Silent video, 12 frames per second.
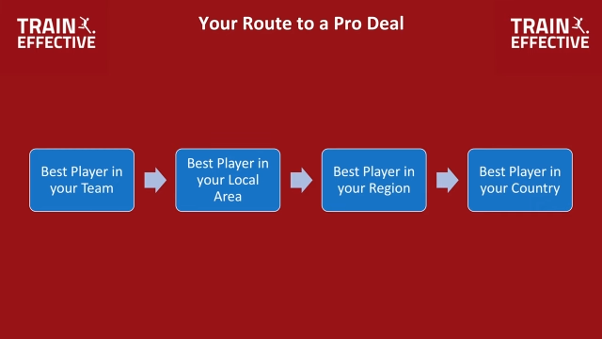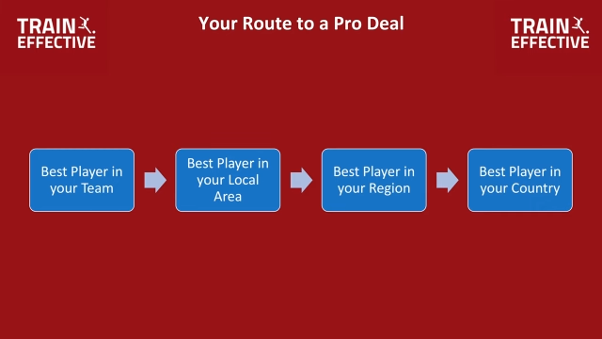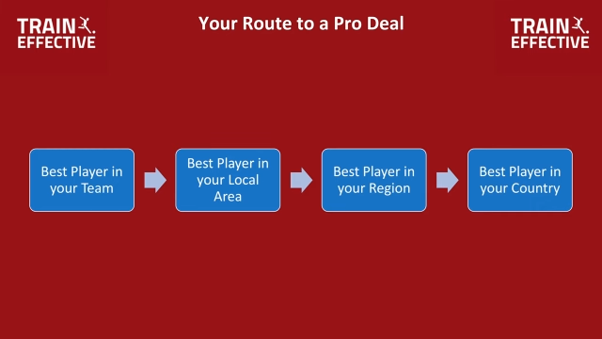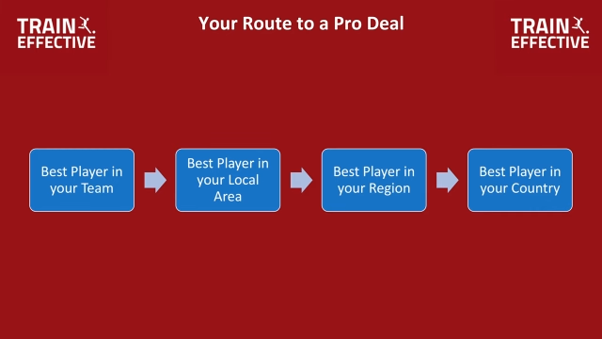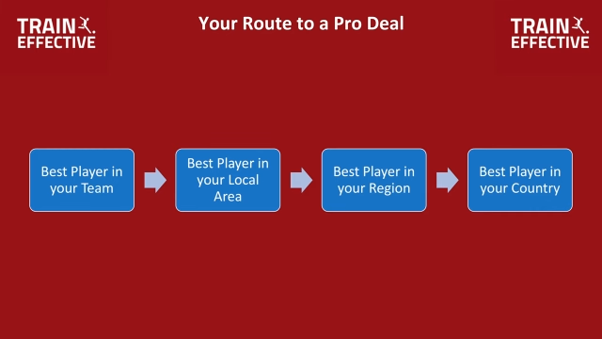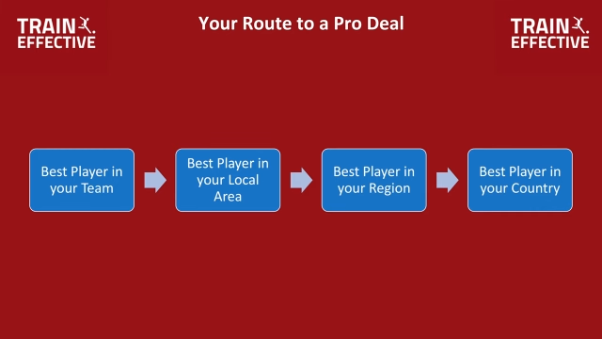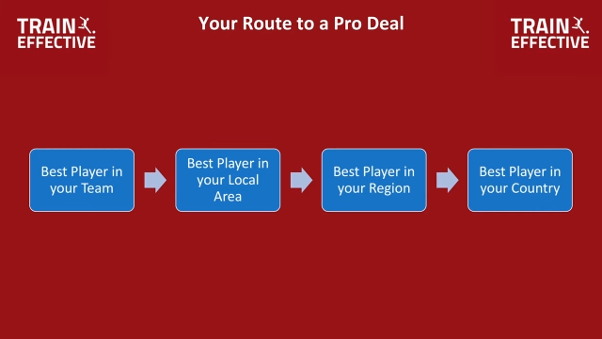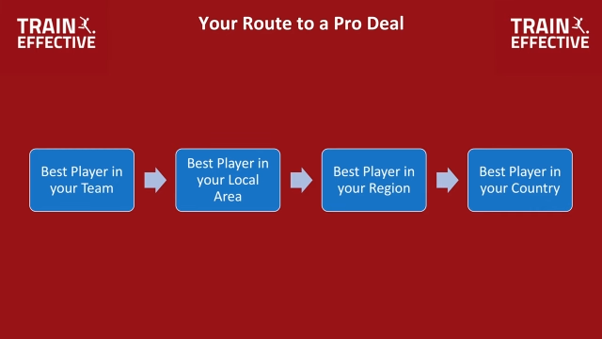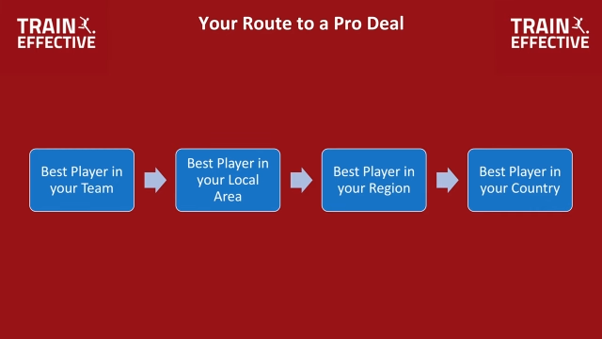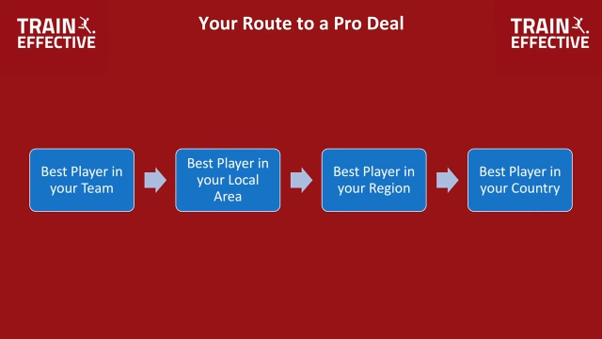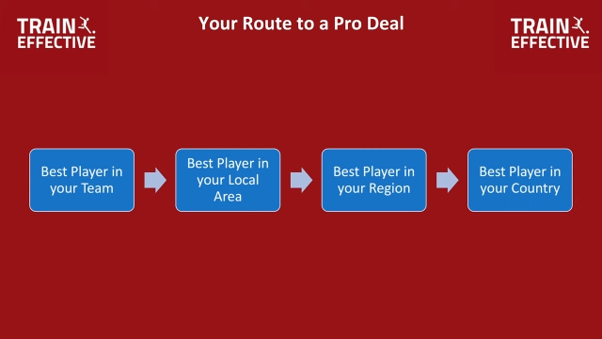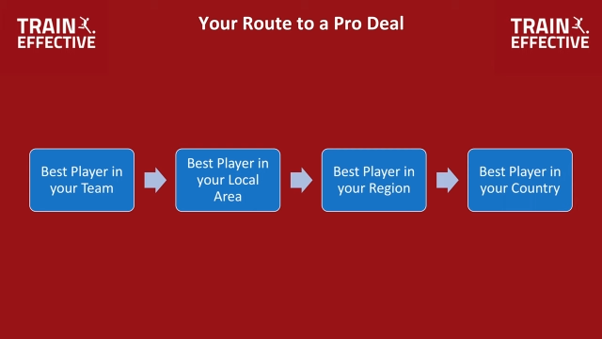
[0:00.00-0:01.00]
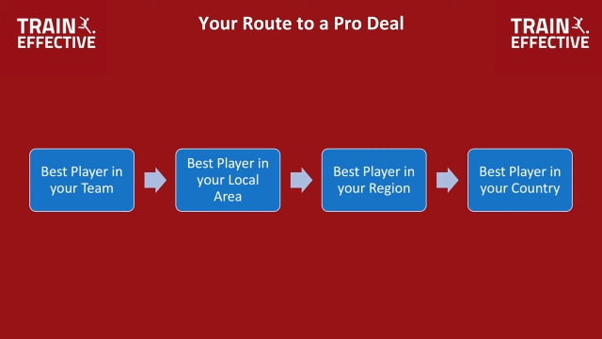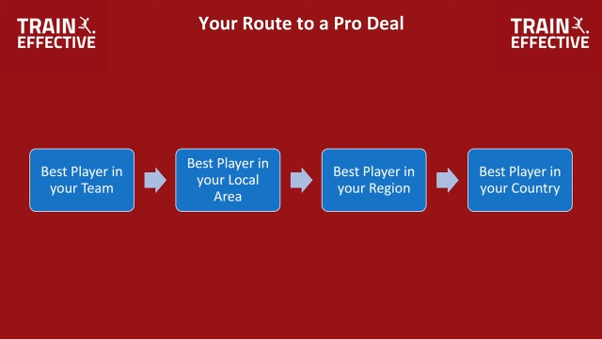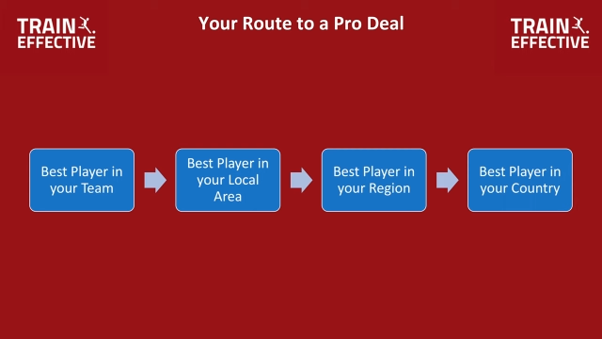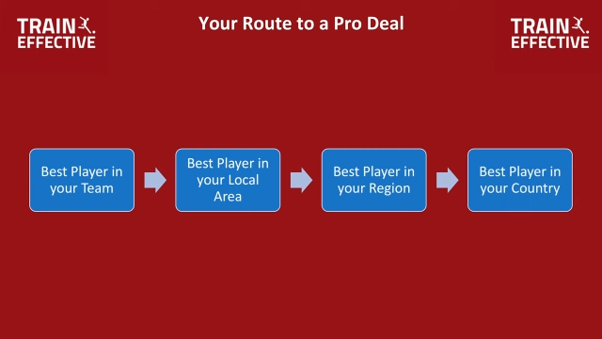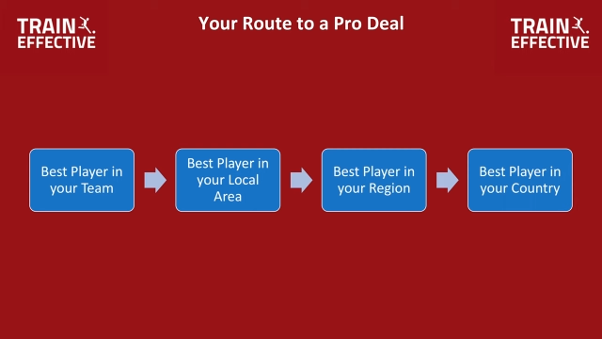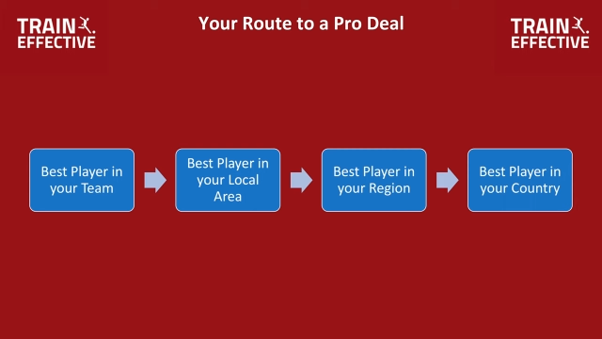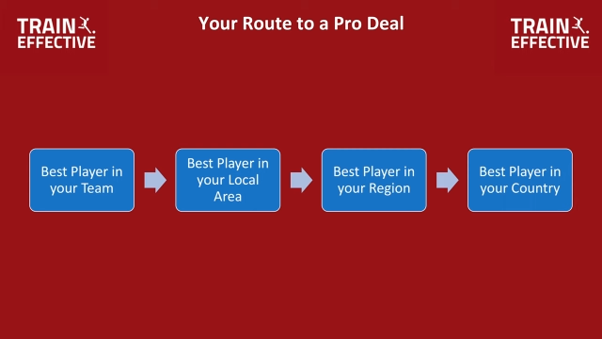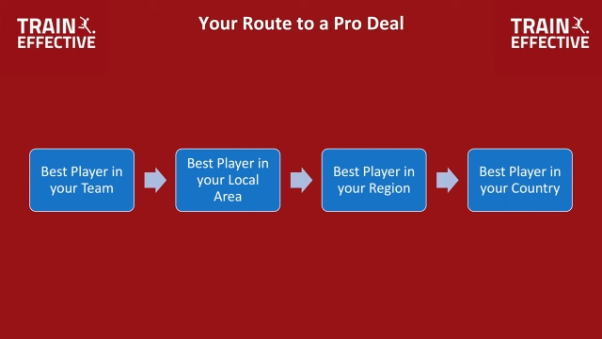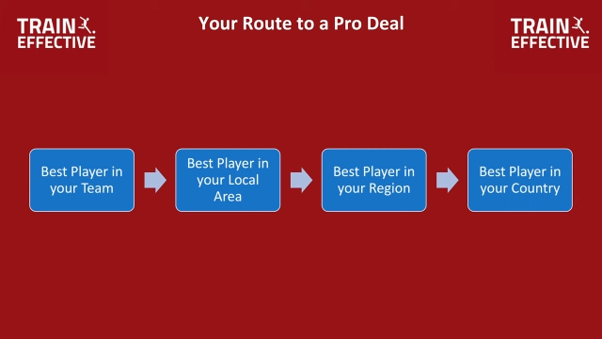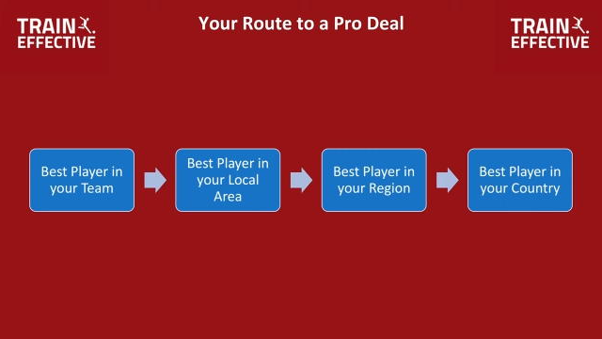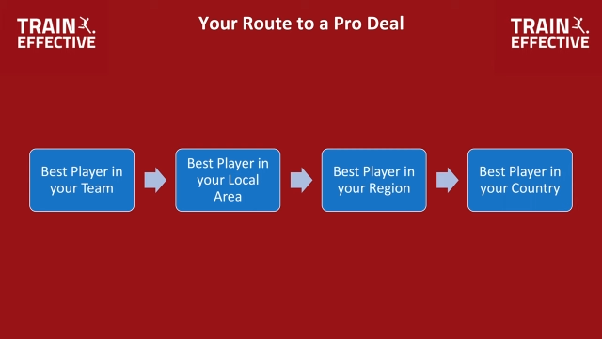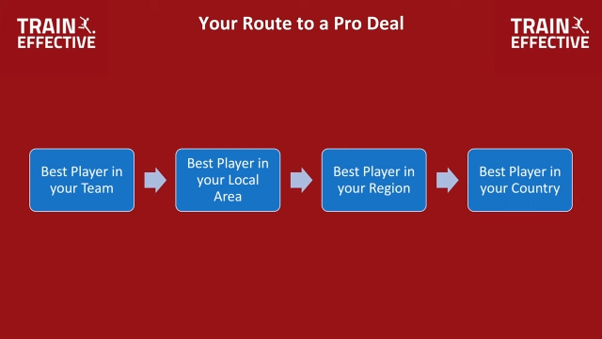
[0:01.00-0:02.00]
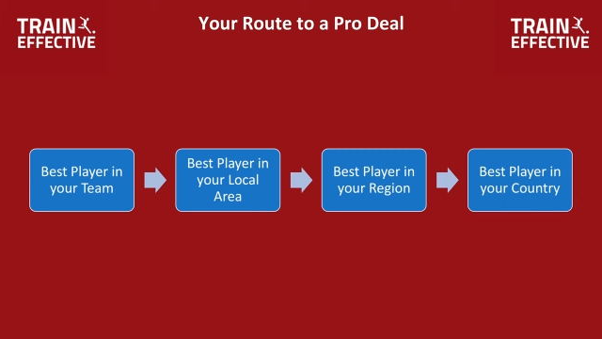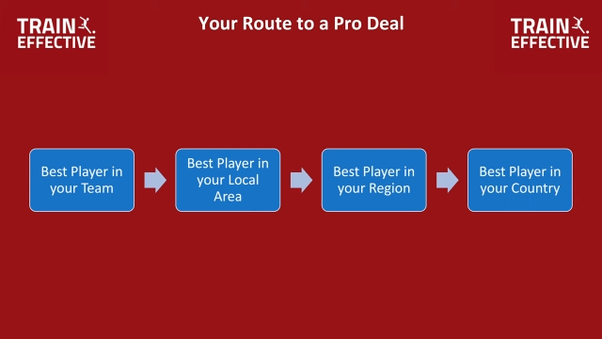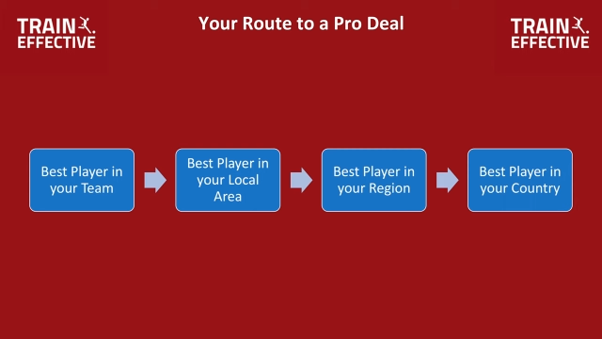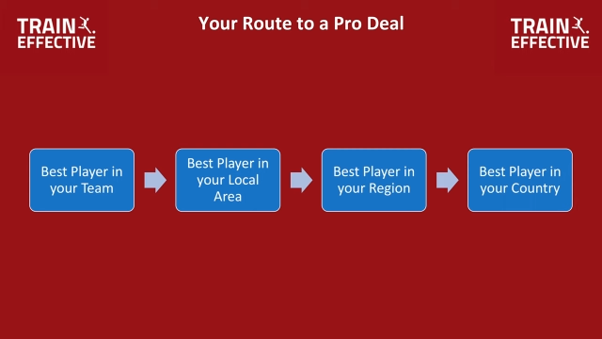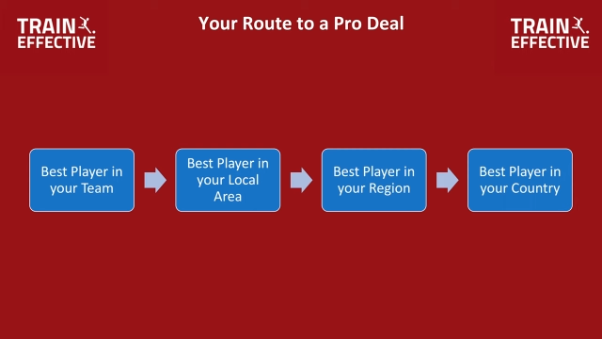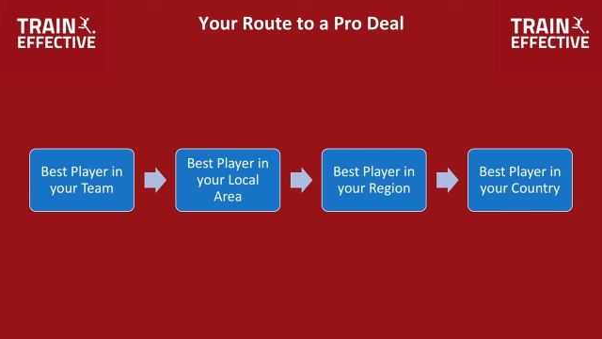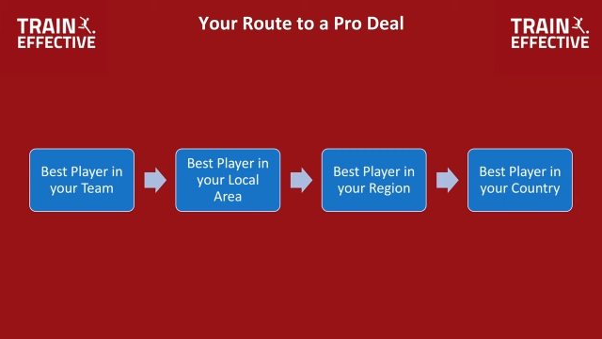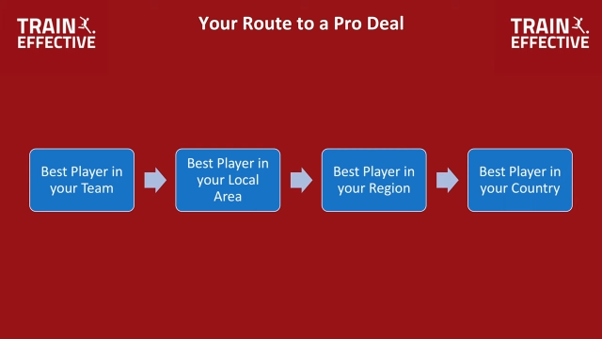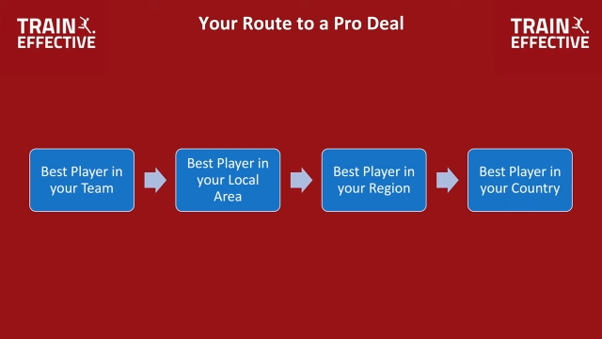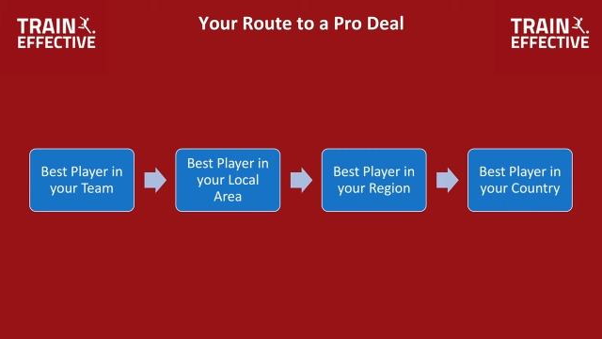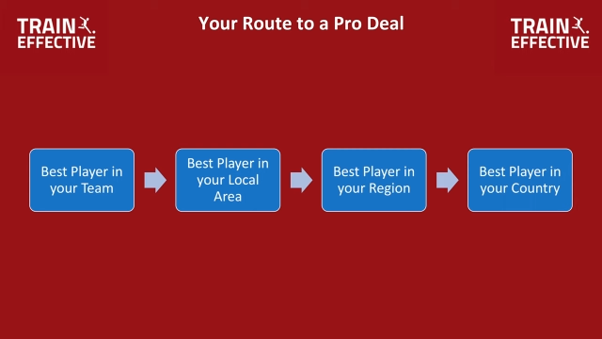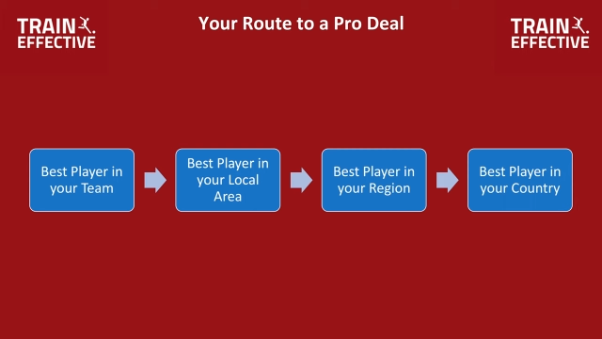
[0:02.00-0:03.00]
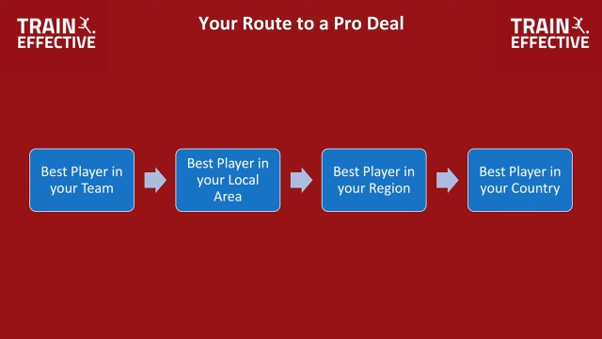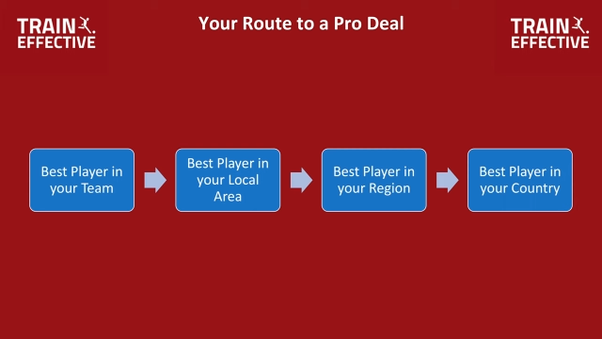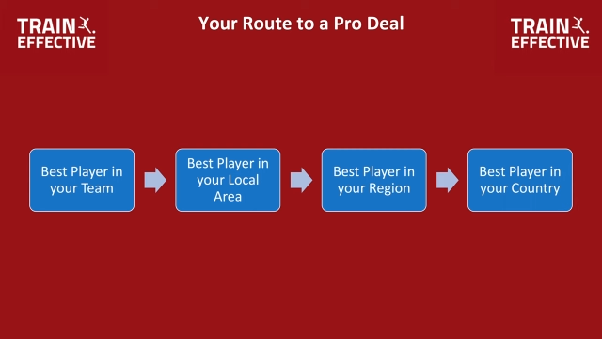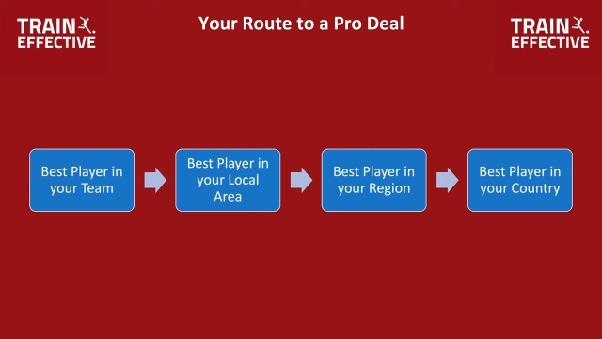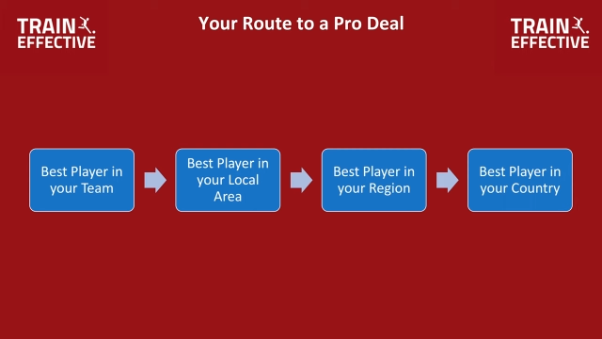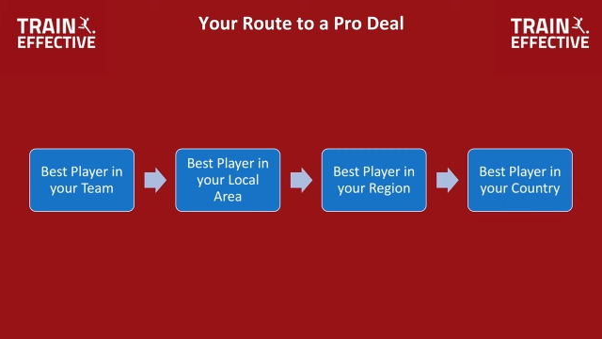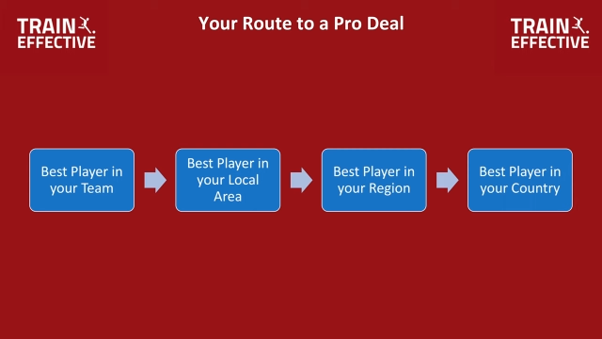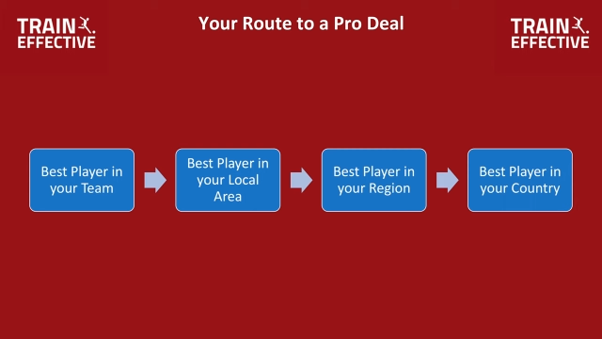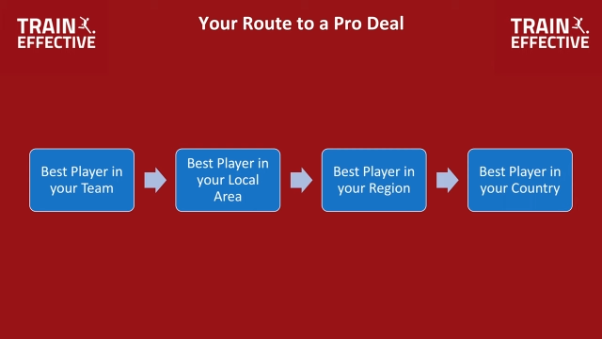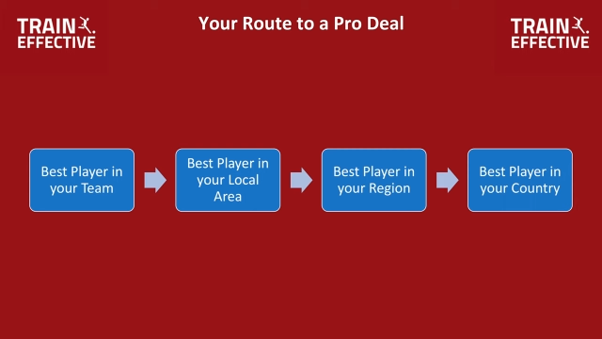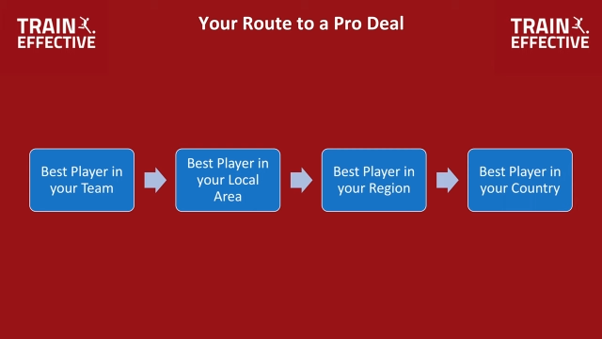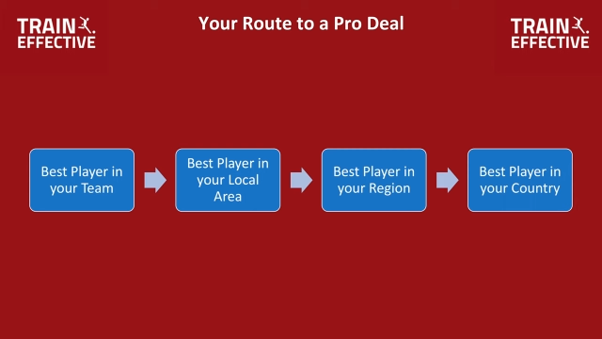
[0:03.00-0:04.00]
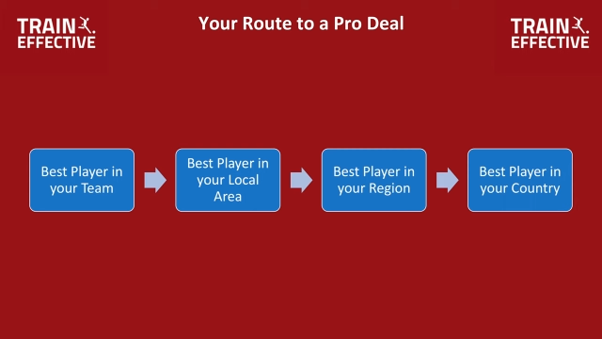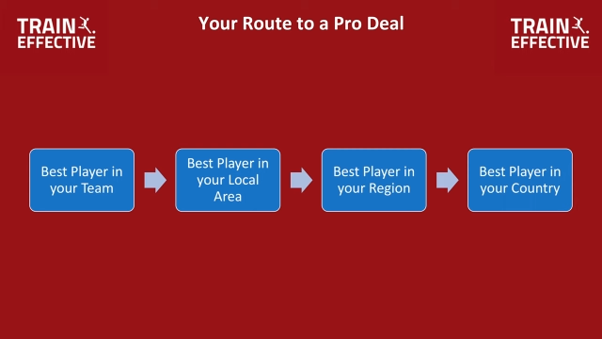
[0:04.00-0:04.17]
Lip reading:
No face is visible, so there are no lips to read.